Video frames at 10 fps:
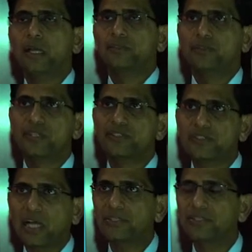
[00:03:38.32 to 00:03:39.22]
So the
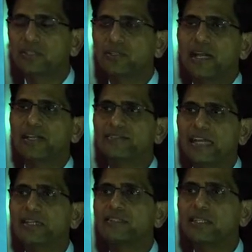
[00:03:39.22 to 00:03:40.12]
discussion today
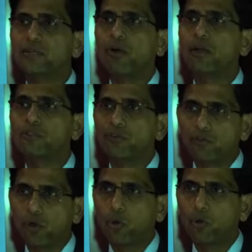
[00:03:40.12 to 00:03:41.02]
centered around the
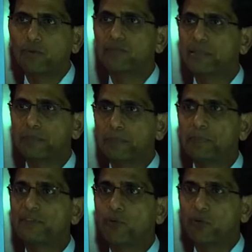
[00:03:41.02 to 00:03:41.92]
role of
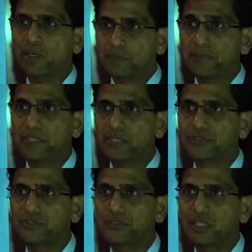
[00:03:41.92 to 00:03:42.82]
DPP-4
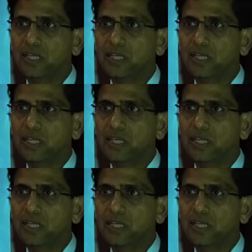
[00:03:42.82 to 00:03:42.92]
inhibitors